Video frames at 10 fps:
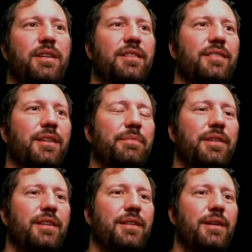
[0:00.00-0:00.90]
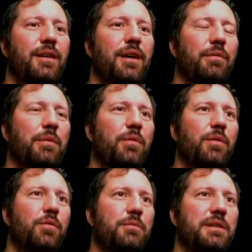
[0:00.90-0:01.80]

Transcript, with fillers: into something. A reward will be